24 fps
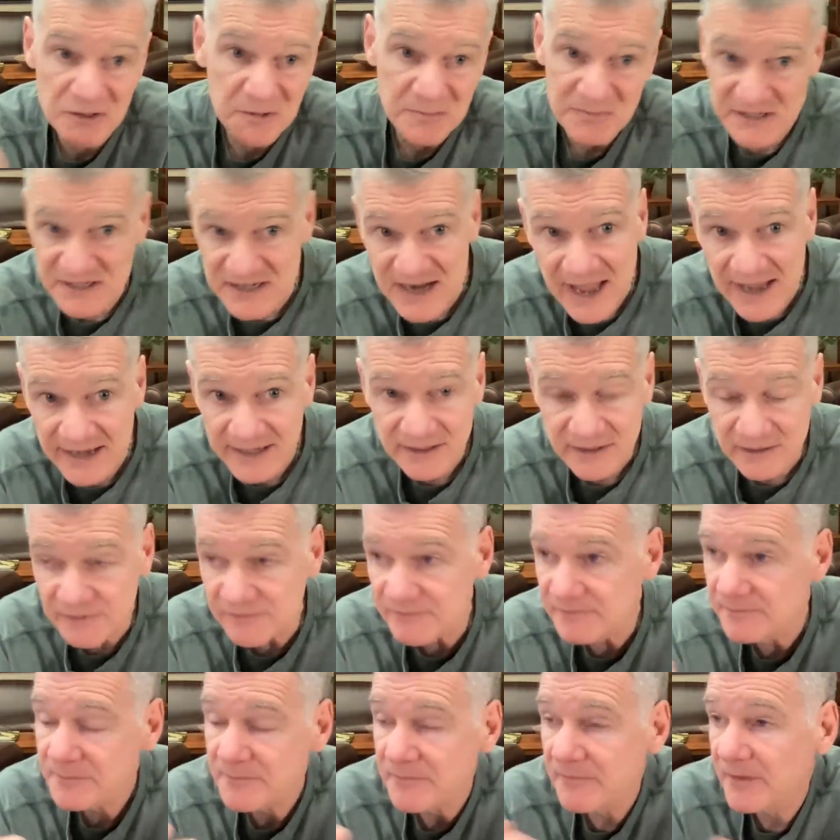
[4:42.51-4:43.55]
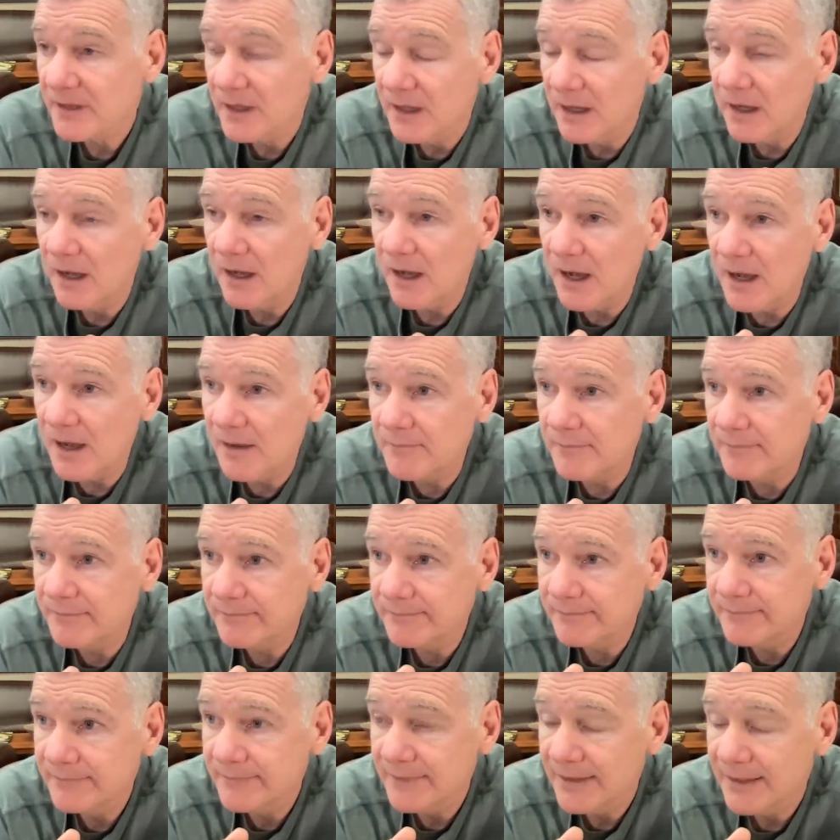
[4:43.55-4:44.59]
could be negative,
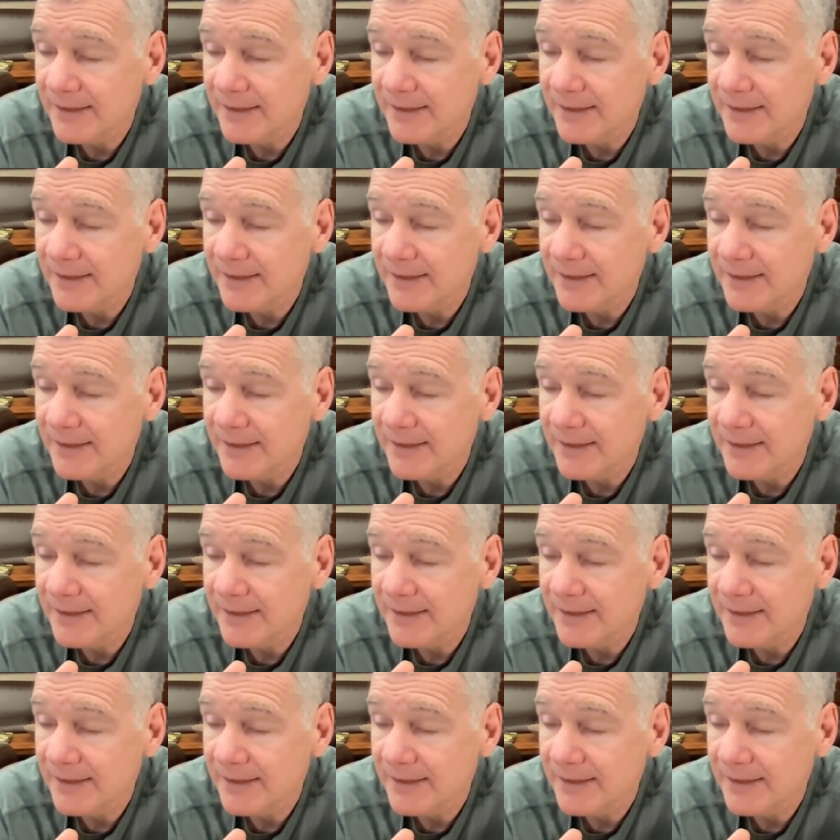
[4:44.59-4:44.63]
month